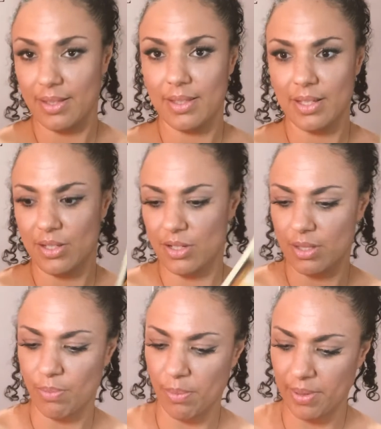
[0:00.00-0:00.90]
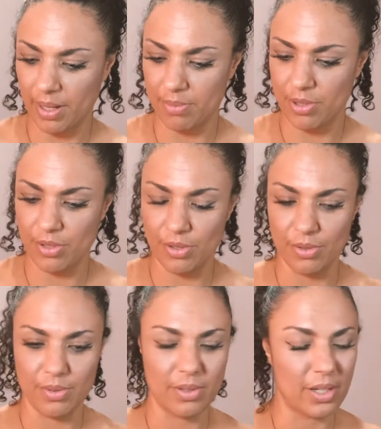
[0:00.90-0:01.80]
That's just popping up
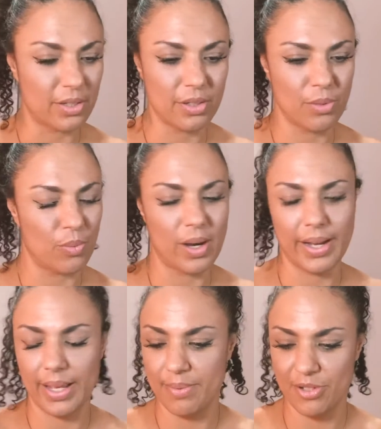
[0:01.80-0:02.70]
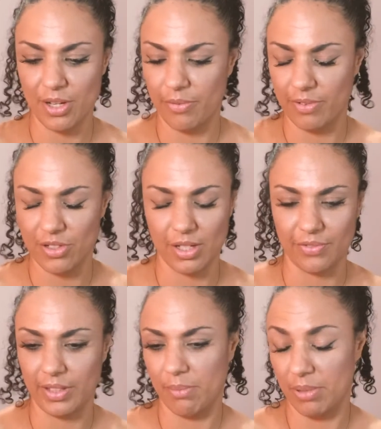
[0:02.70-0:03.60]
too. I don't know why I kept
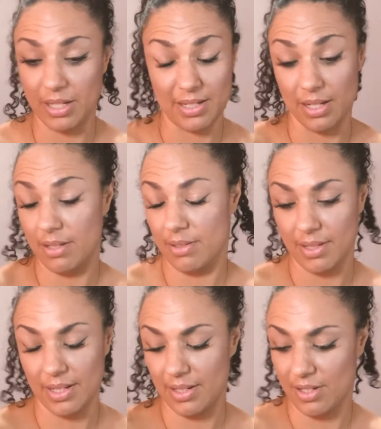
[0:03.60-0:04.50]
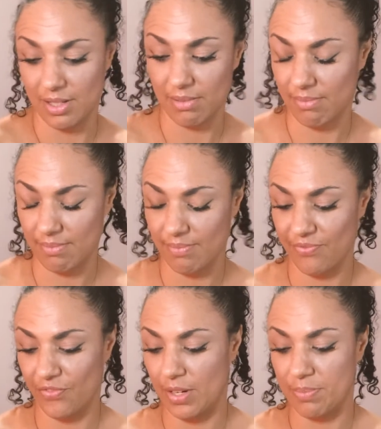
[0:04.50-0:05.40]
shuffling, but I did. And it just
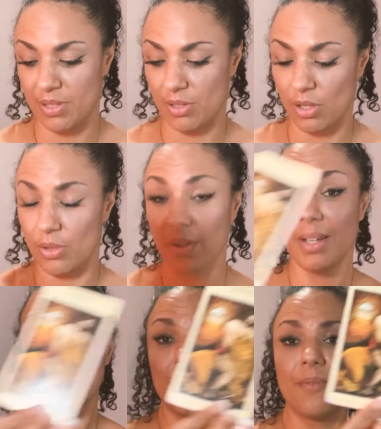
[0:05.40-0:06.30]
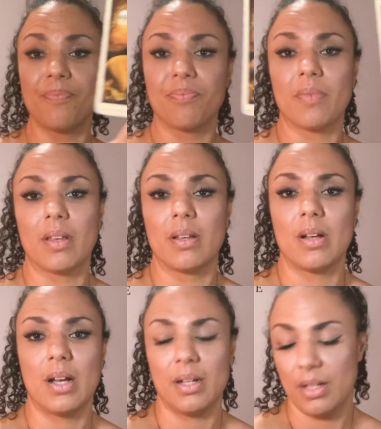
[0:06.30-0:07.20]
flipped. So
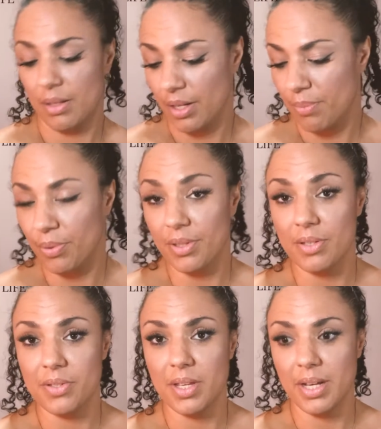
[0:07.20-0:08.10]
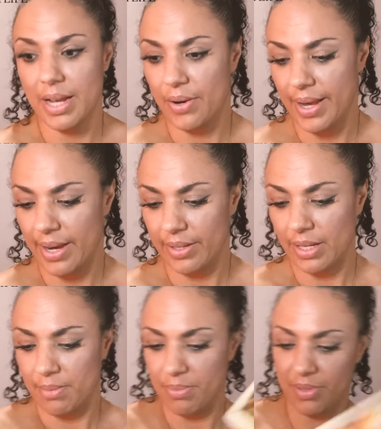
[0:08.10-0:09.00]
I'm going to put this in our
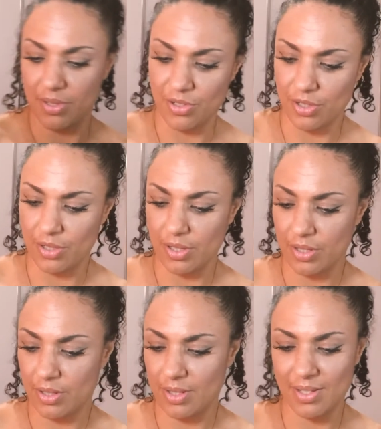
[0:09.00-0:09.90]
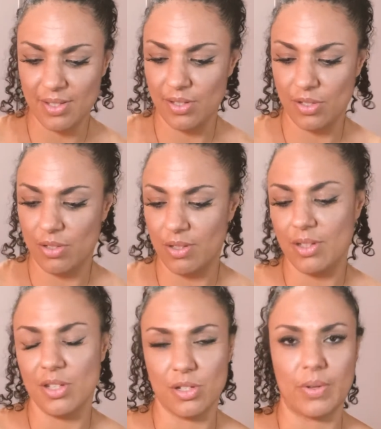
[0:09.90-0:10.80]
outcome position. This is
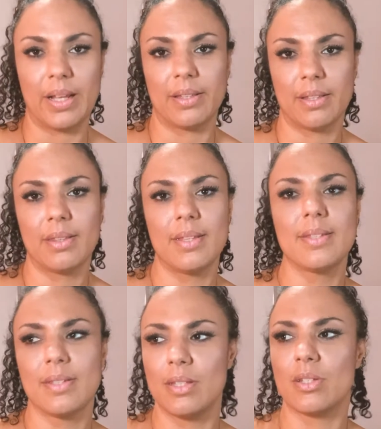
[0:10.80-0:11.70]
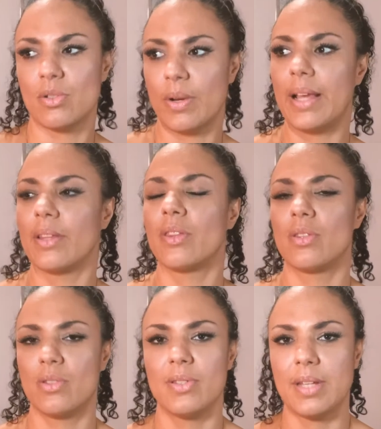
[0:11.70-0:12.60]
the strength. This is the strength
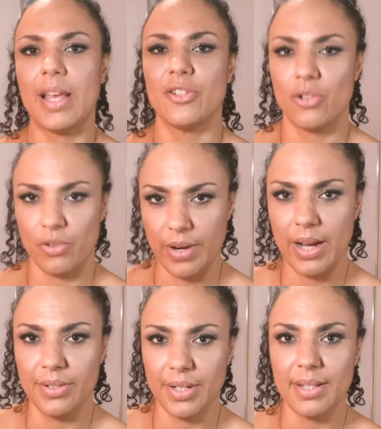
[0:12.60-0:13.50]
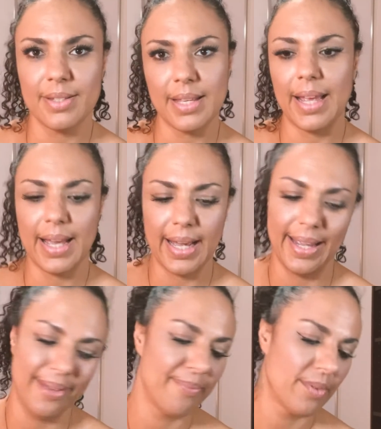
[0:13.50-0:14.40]
to stand your ground and say,
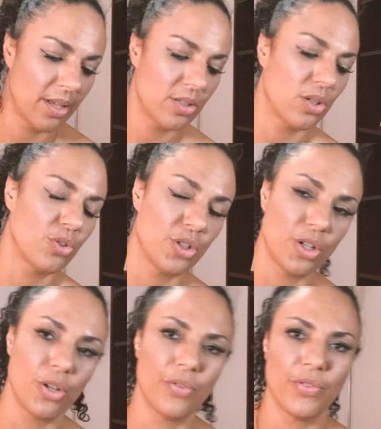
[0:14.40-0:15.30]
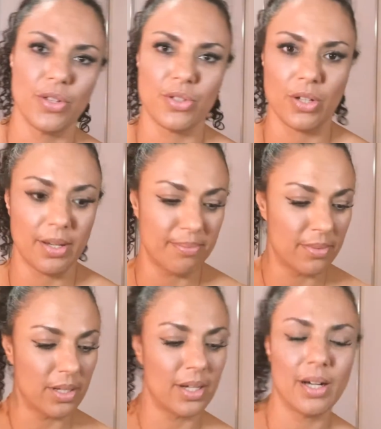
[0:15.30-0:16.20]
"Hey, told you no the first time.
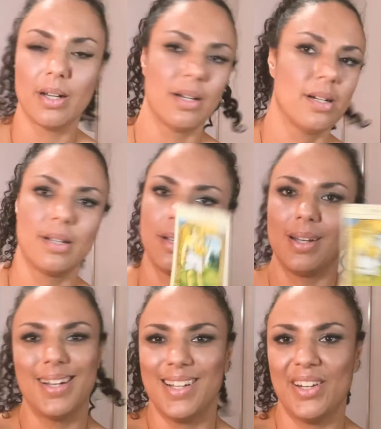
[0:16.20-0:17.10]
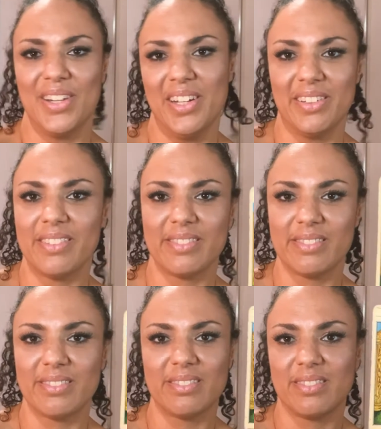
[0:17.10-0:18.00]
I don't need it.
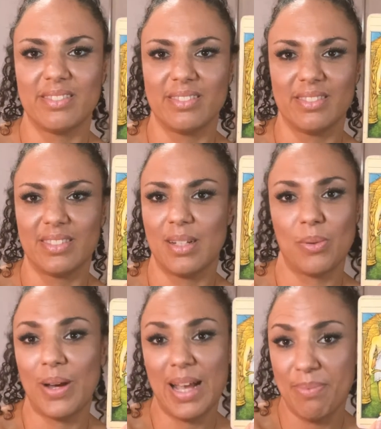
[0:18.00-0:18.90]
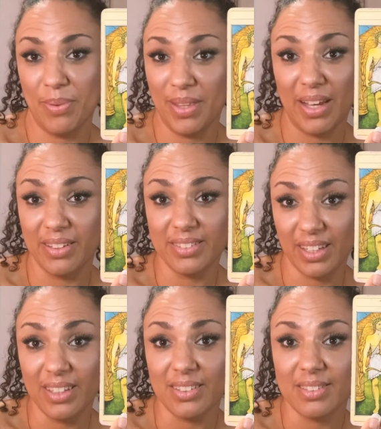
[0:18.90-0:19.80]
I'm quite happy without it,
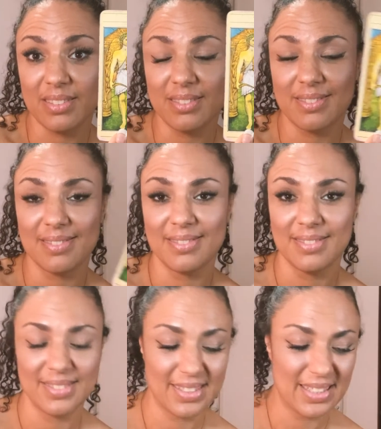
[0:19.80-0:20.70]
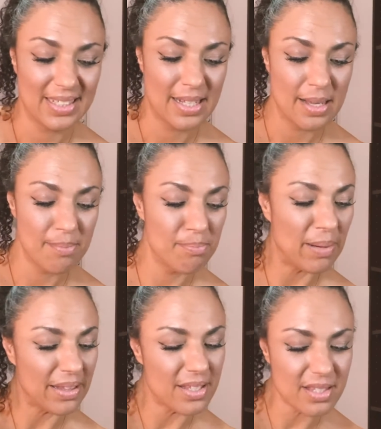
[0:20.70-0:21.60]
thanks."
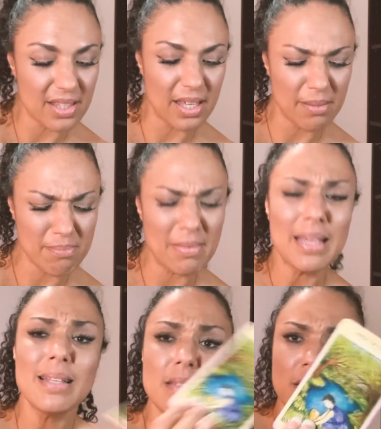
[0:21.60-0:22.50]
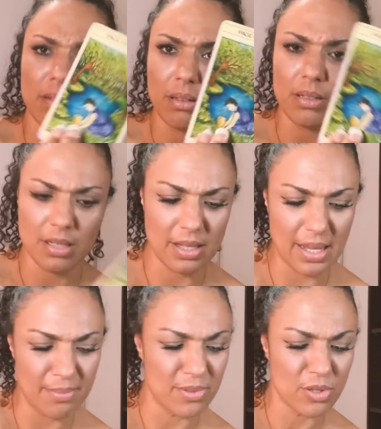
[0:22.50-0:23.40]
But this thing means a lot to
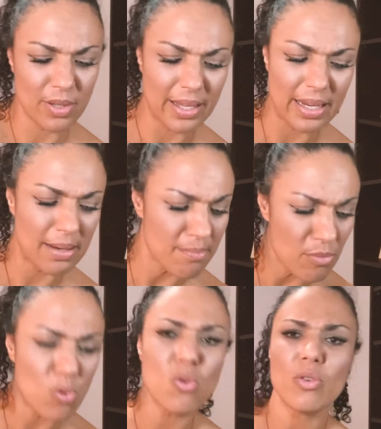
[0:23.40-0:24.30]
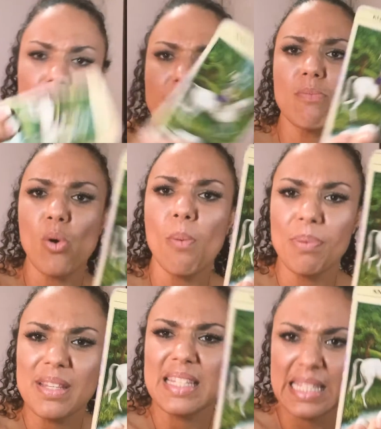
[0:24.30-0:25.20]
them, so they're getting more and more
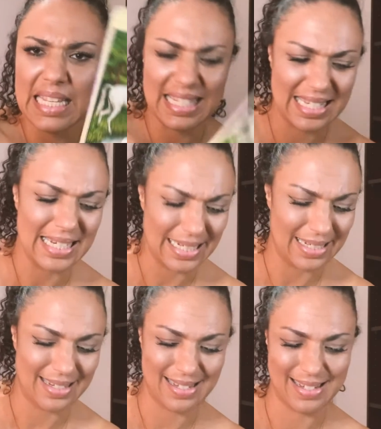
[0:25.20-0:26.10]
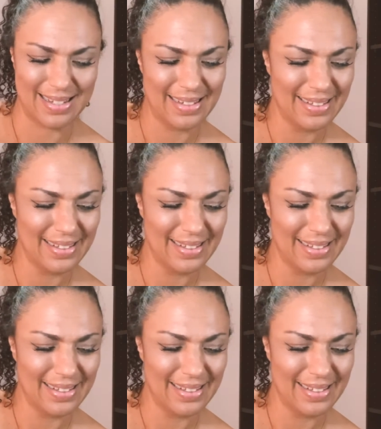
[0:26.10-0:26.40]
persistent.